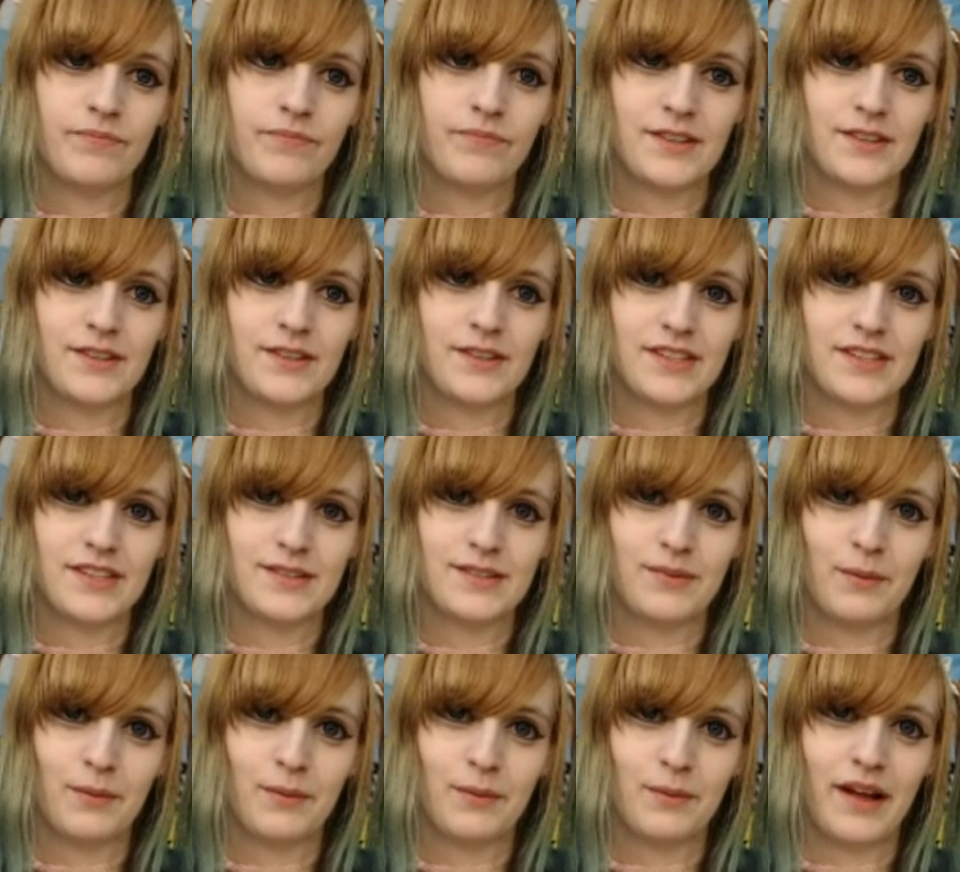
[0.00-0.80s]
Let's do
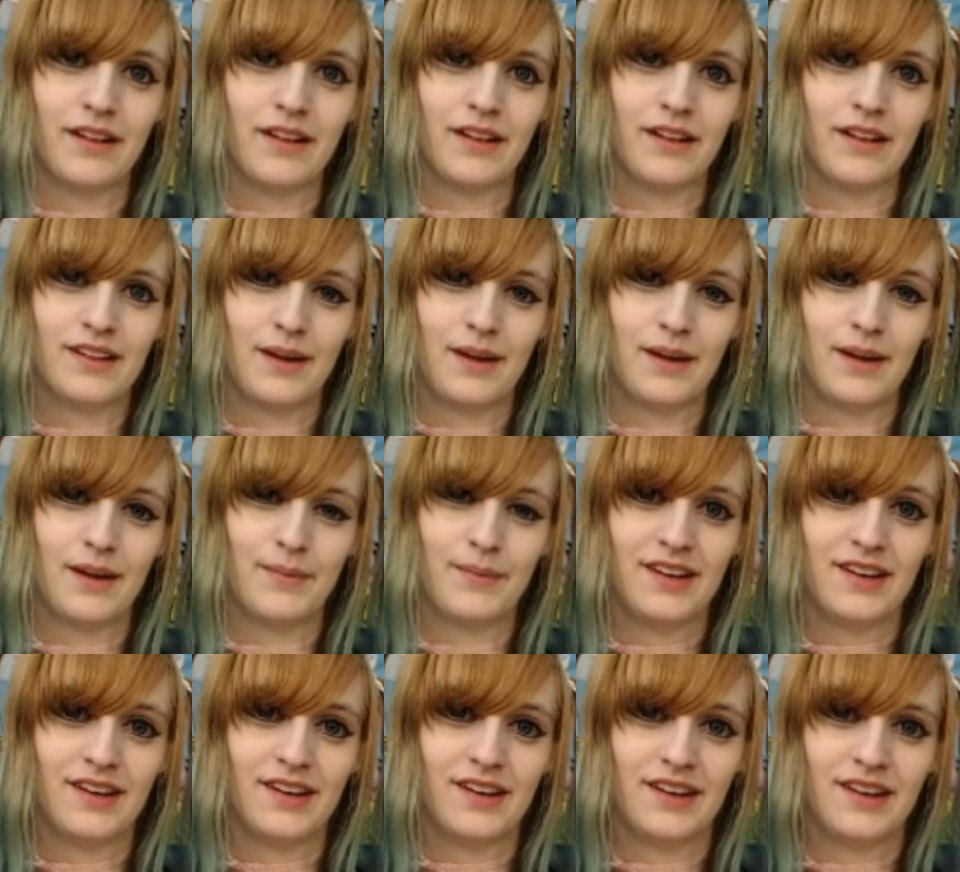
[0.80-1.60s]
this really well. I
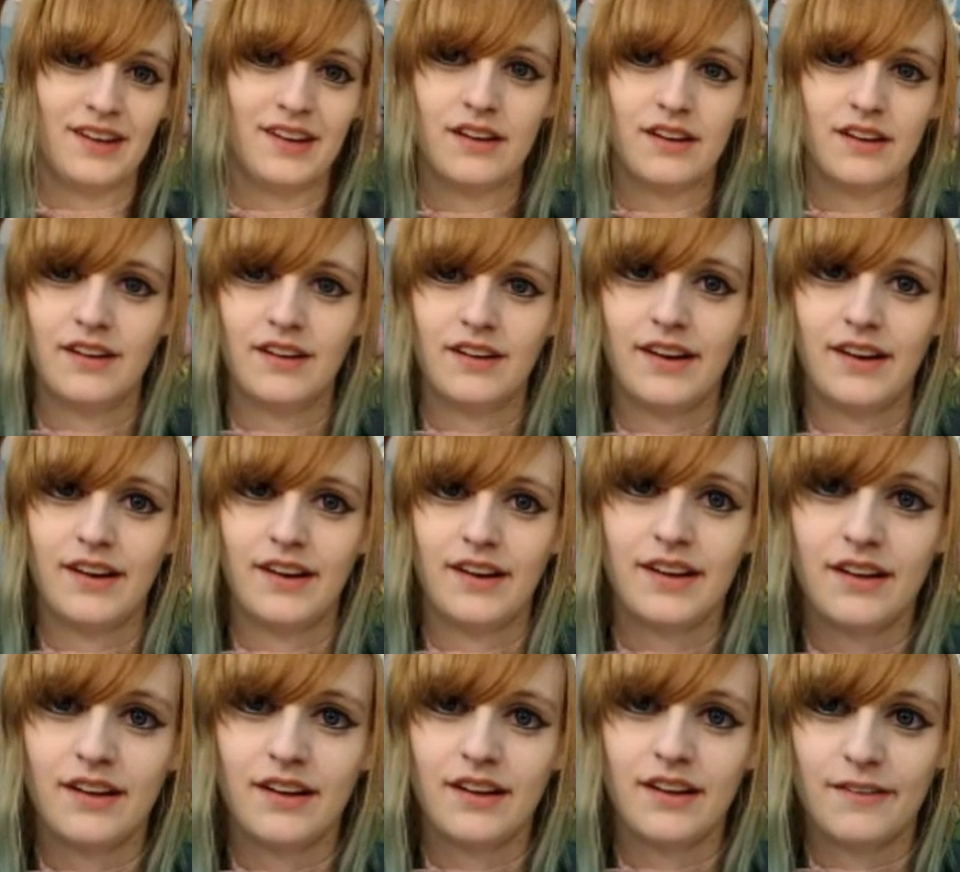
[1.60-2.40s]
mean,
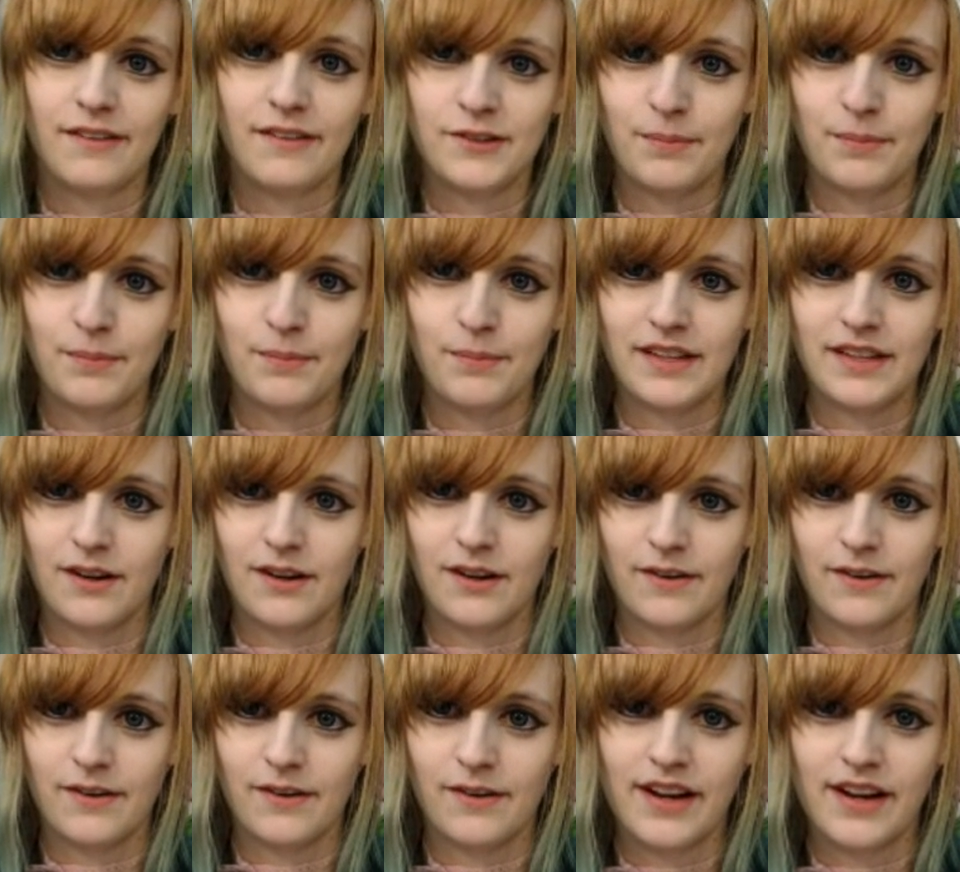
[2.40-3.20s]
alright, off to a bad
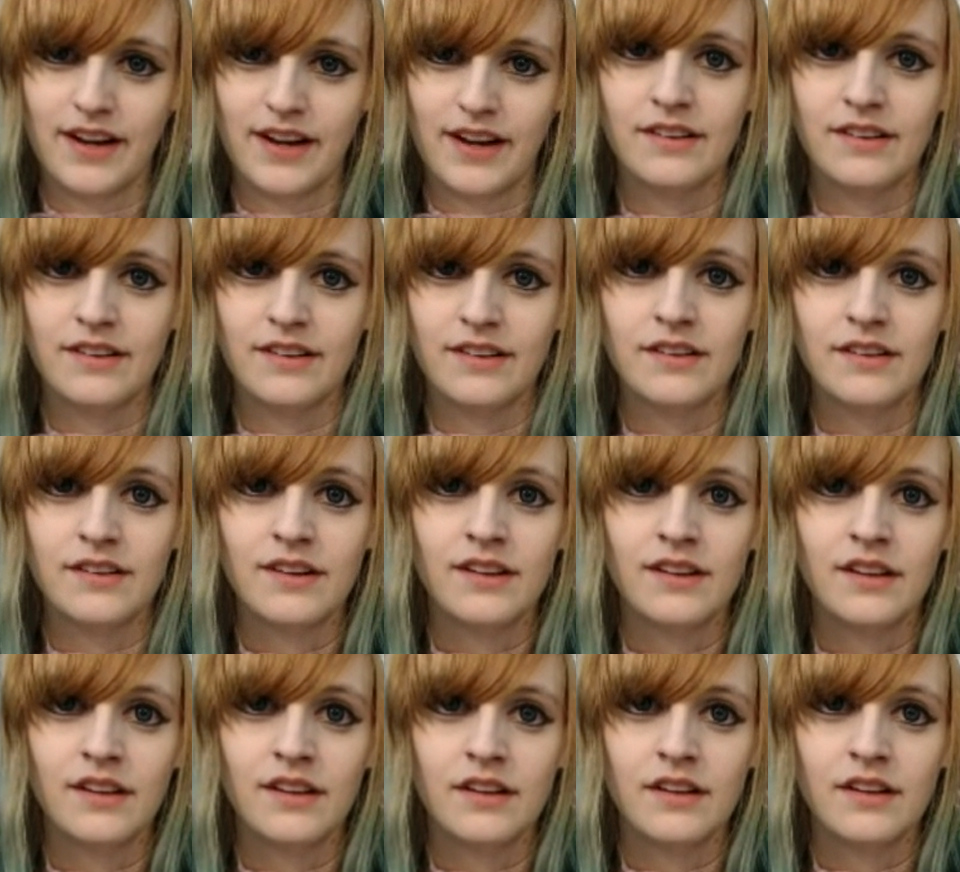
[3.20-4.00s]
start already.
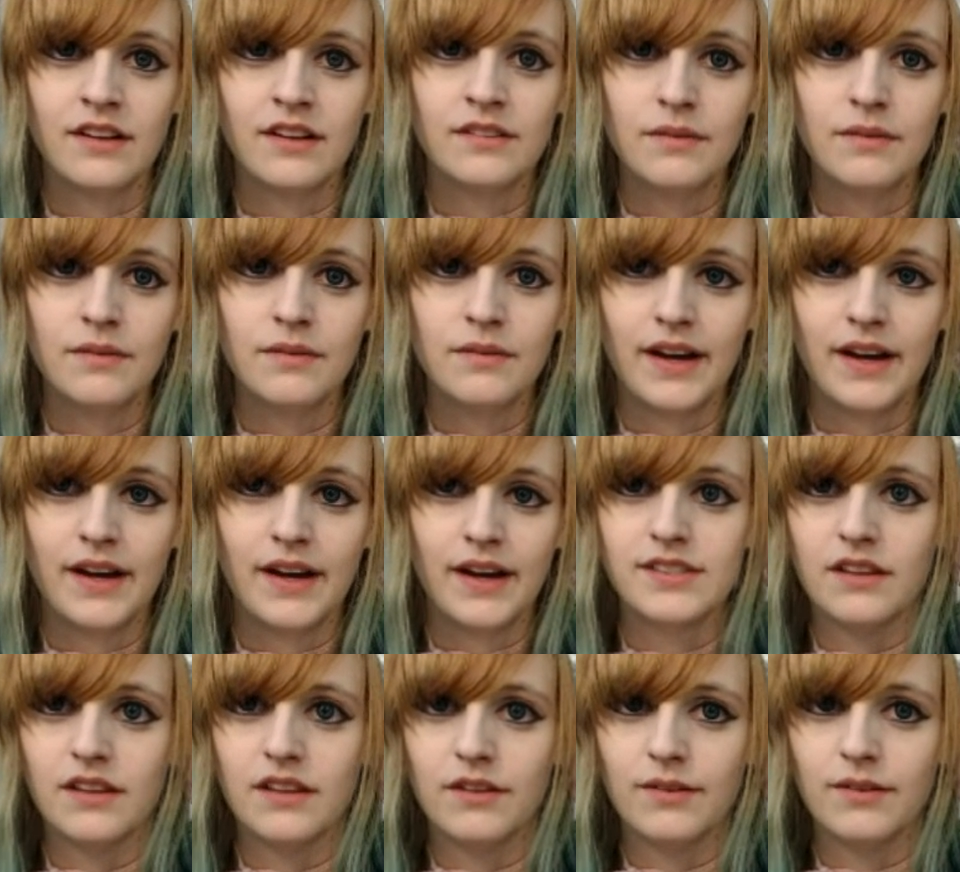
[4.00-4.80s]

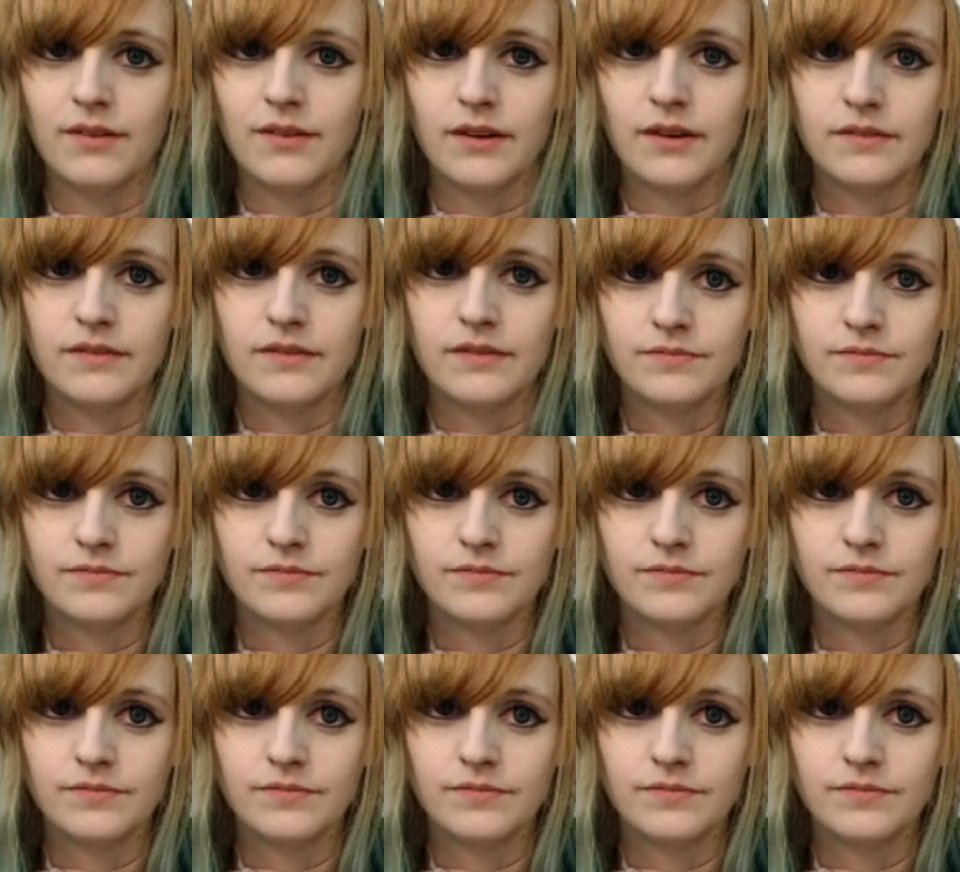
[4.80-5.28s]
Passing through.